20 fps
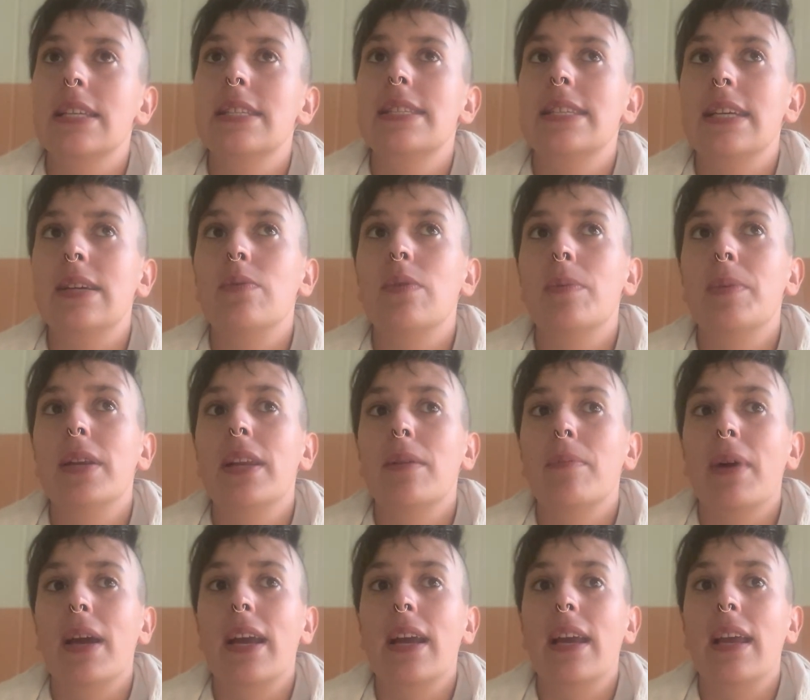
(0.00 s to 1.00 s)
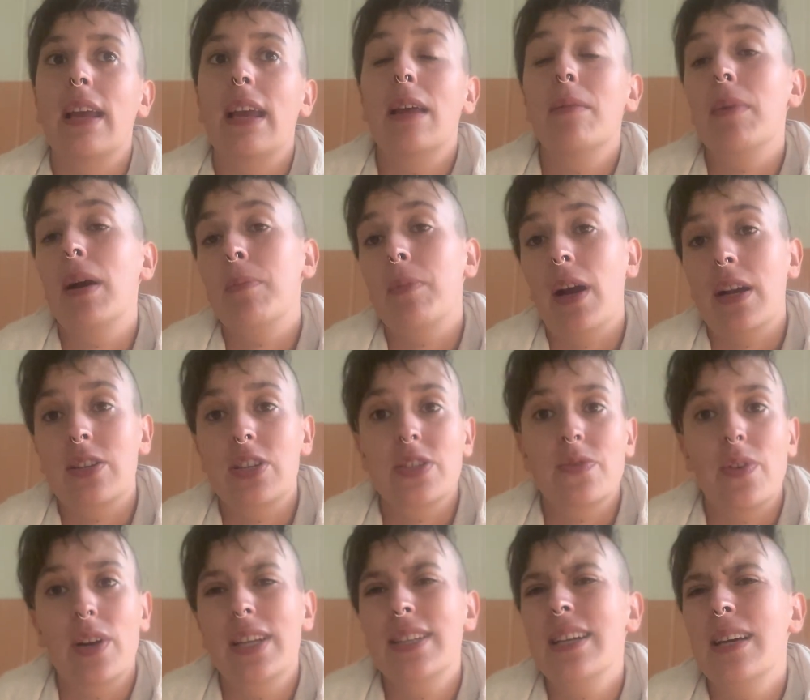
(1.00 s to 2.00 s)
see women in my practice
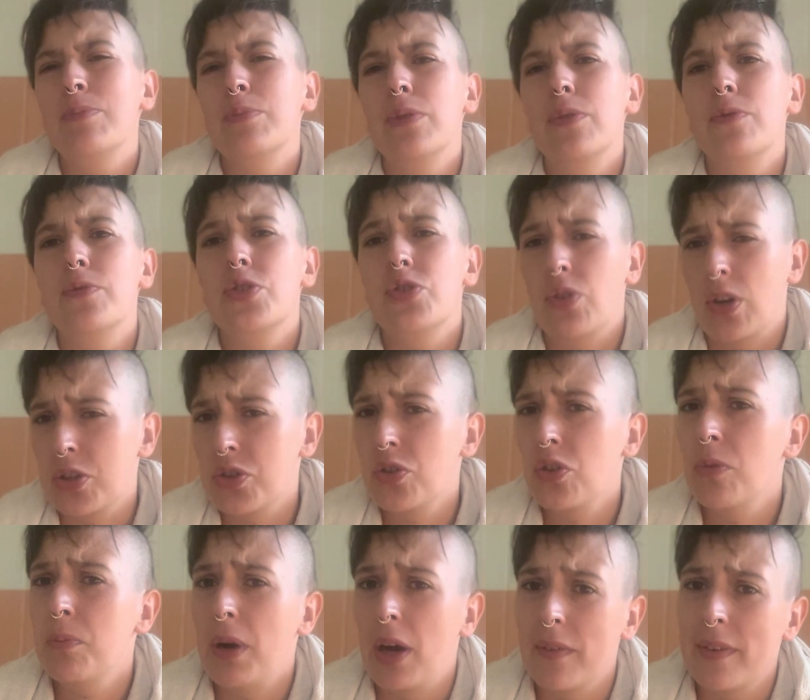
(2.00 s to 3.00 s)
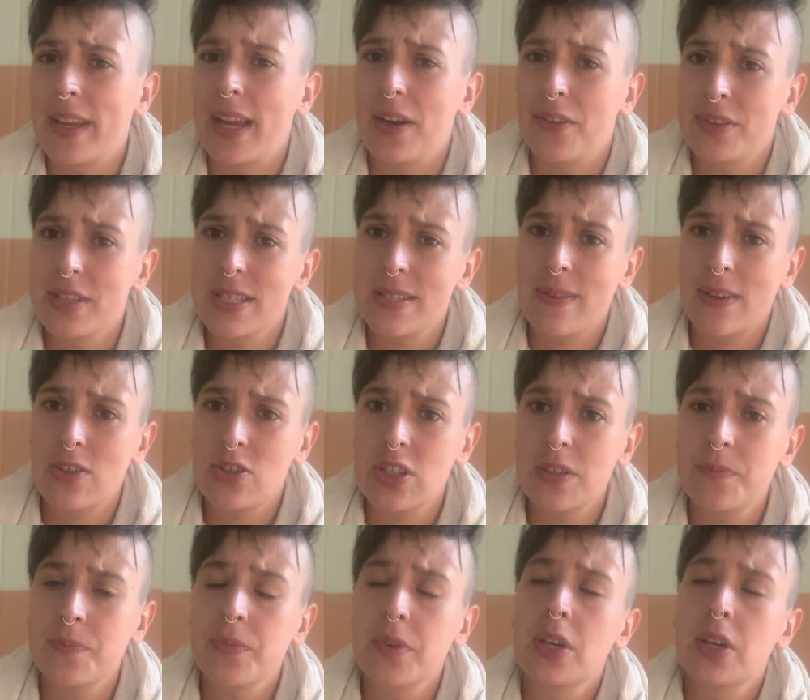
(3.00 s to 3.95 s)
for any type of structural pelvic health dysfunction.